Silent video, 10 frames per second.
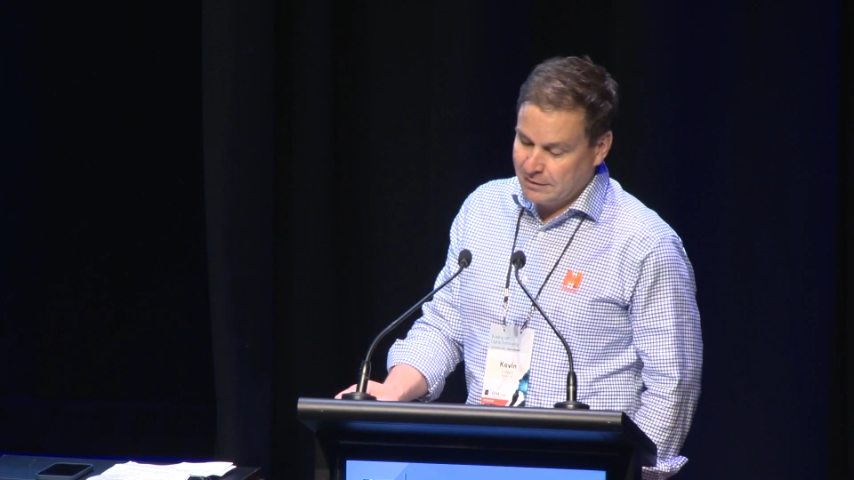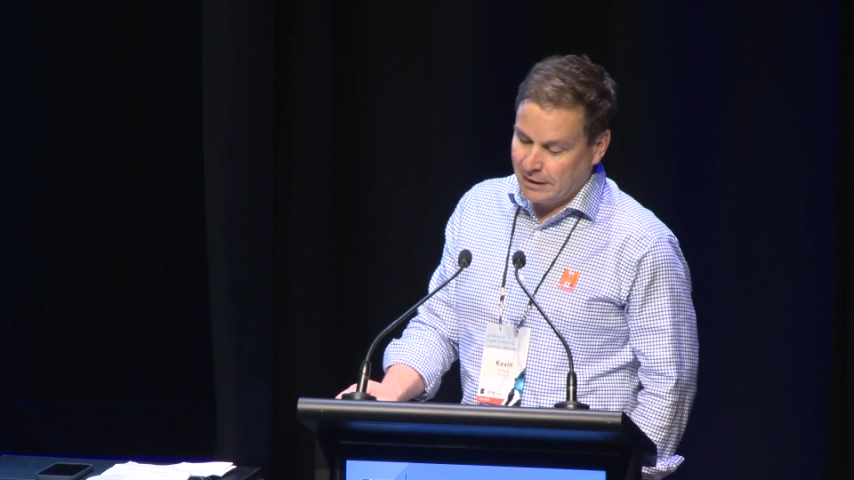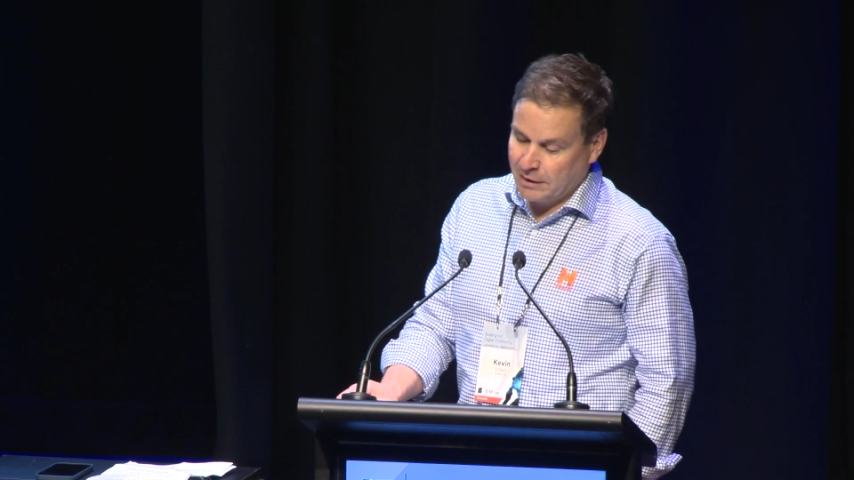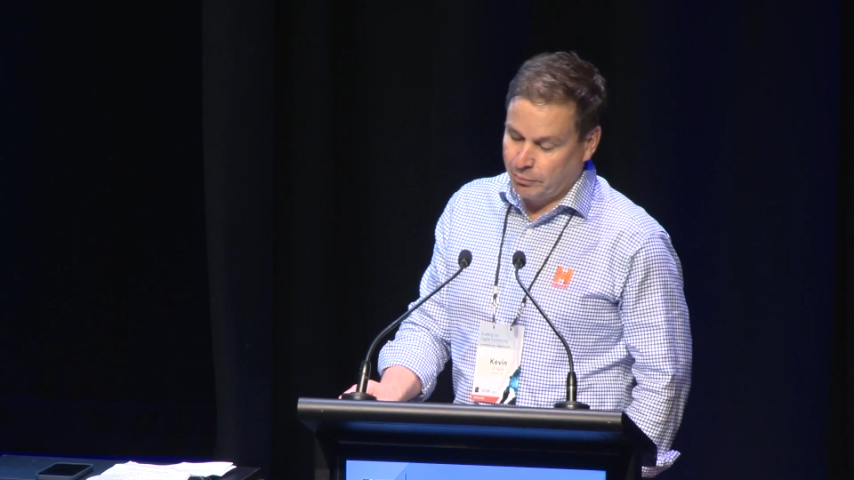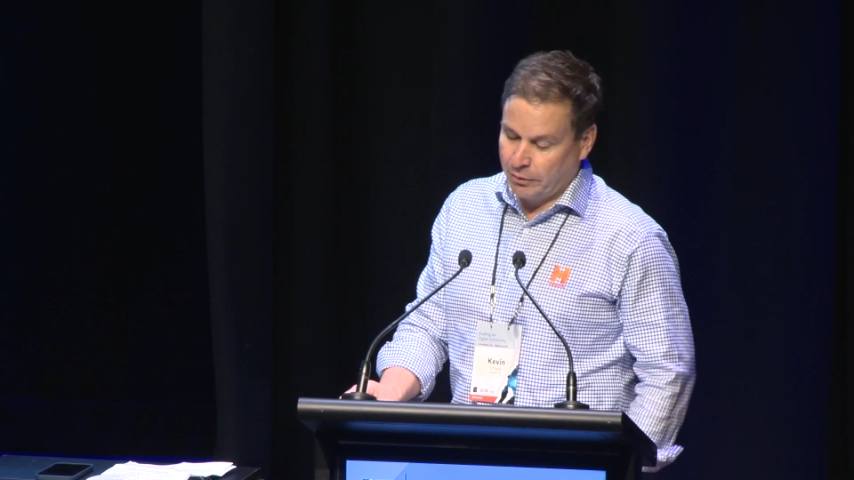
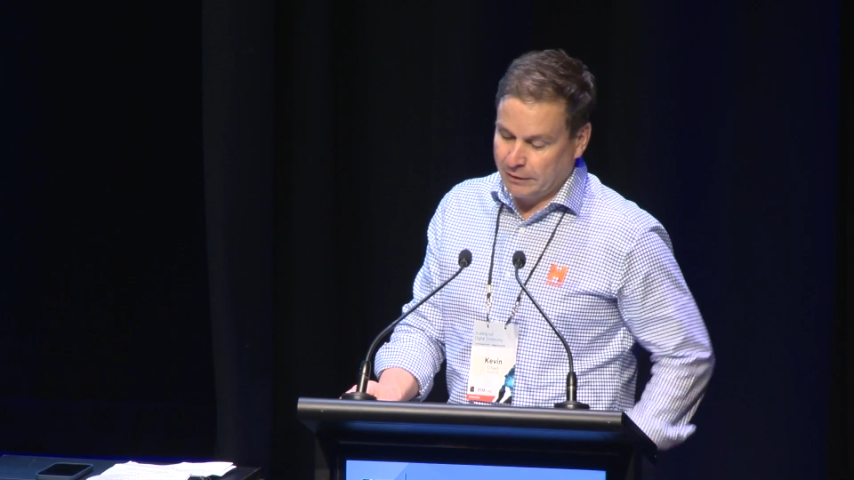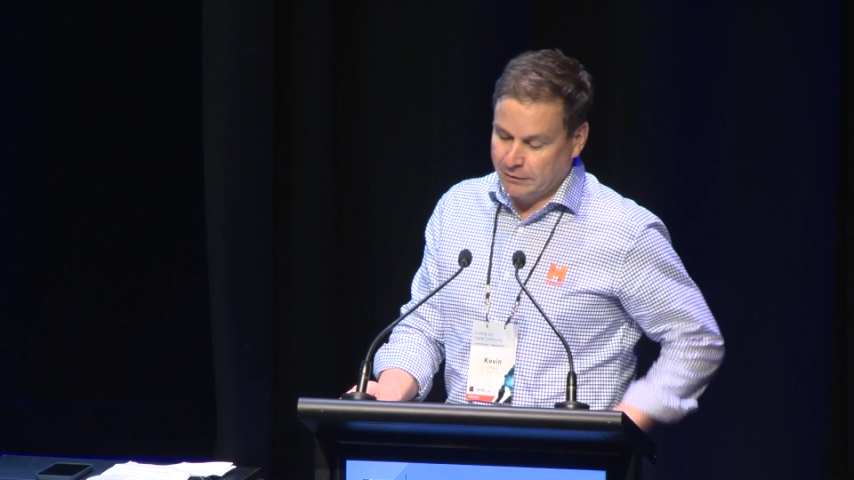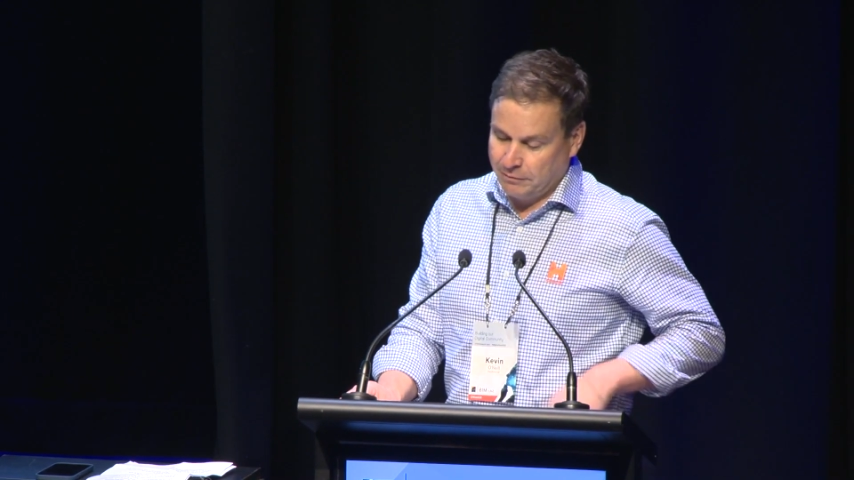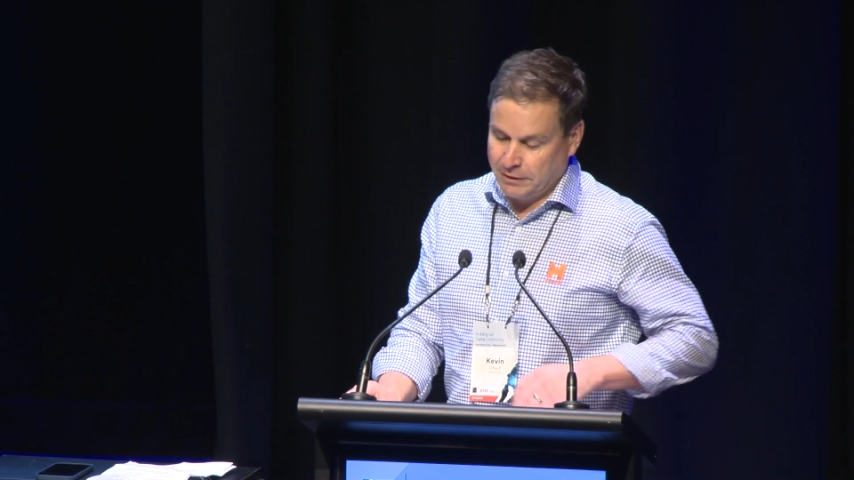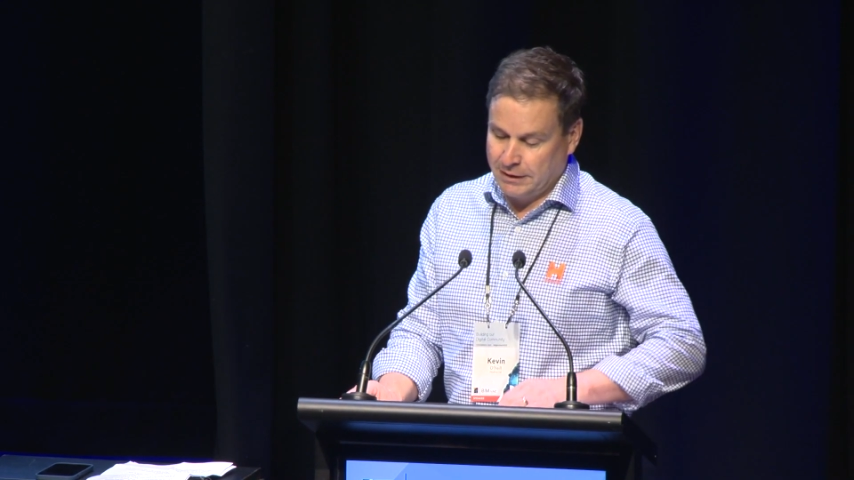take a
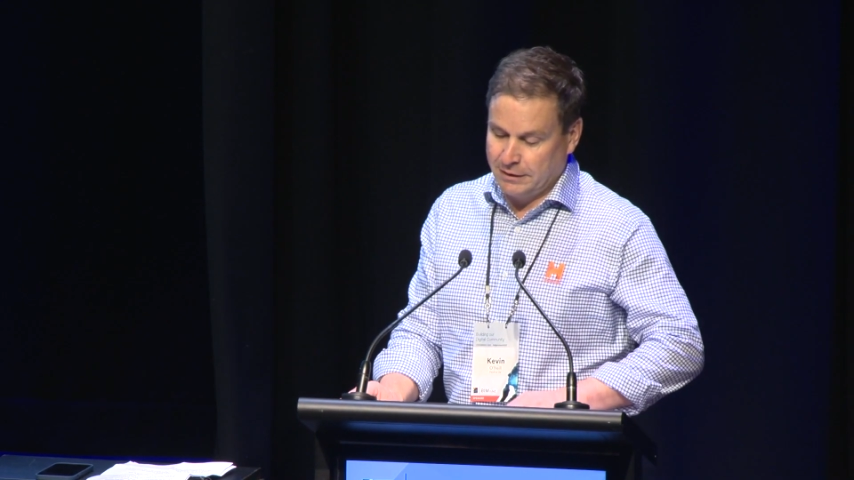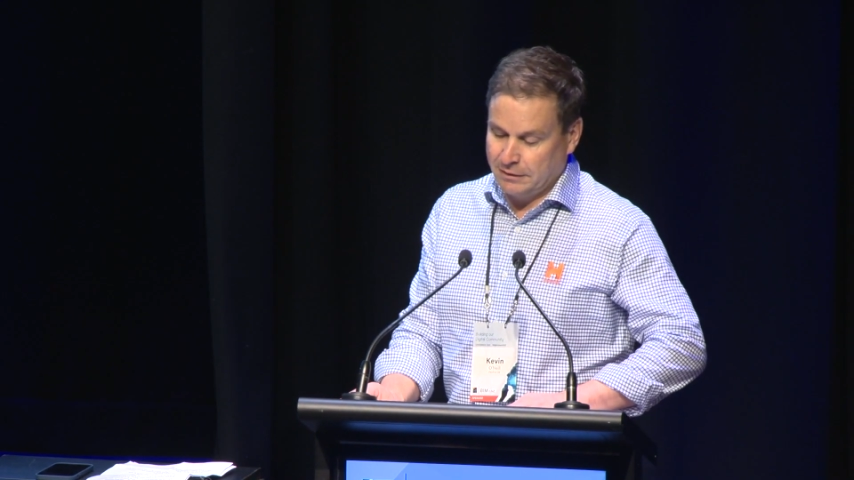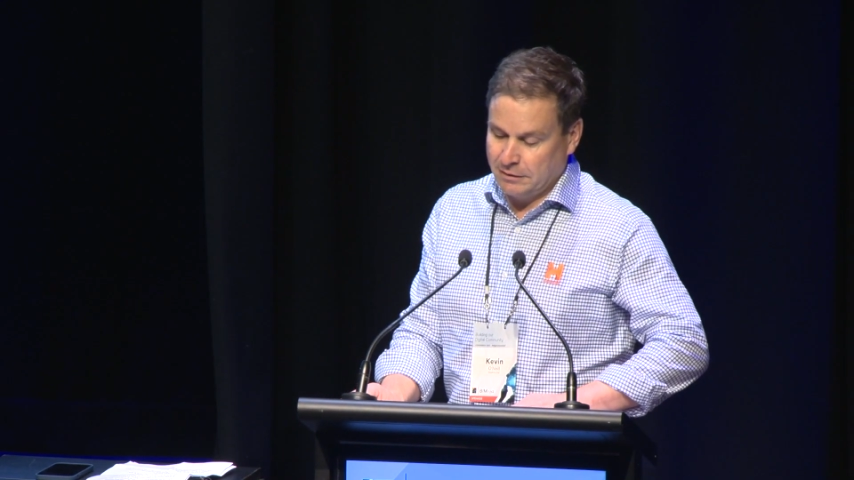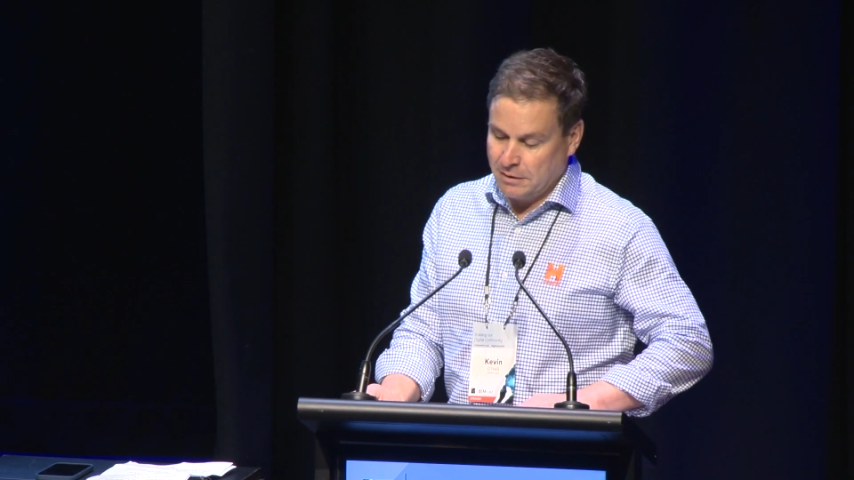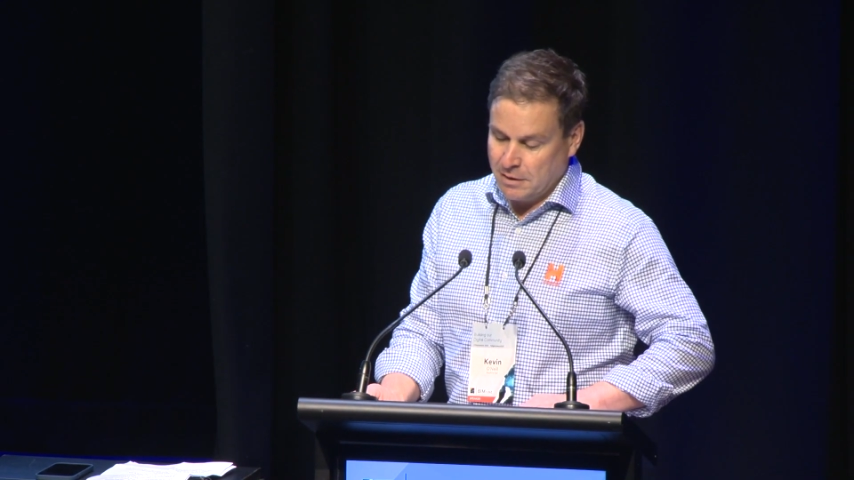productivity hit
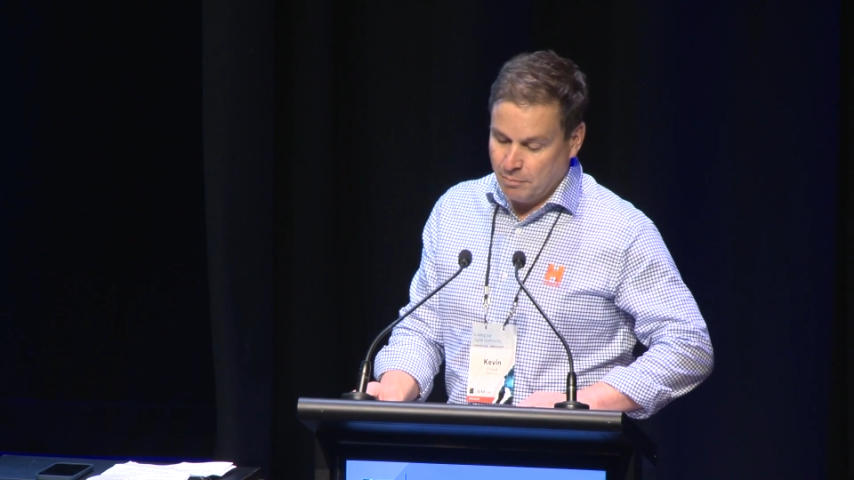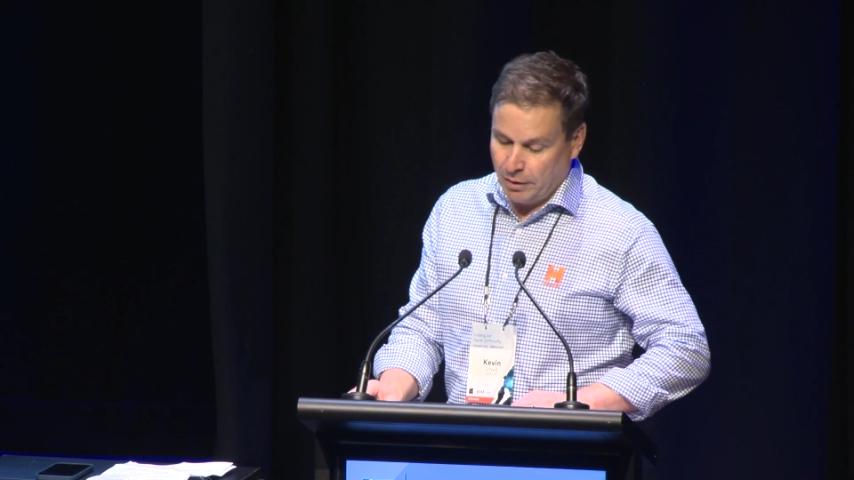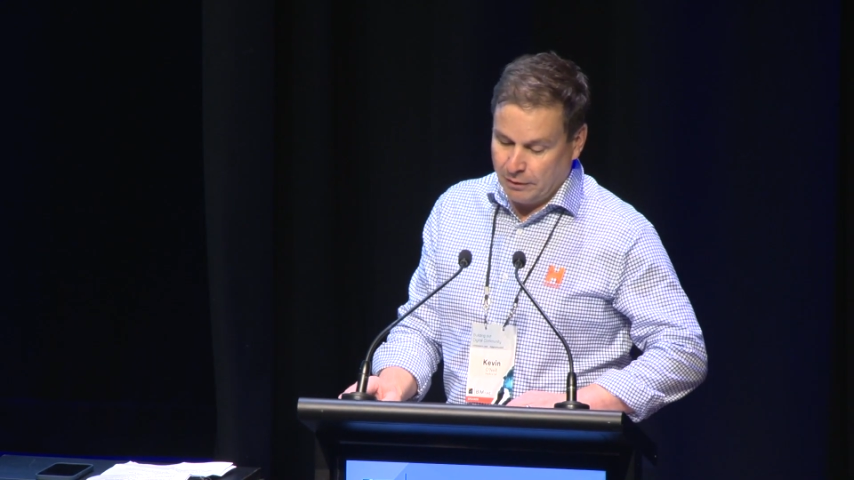by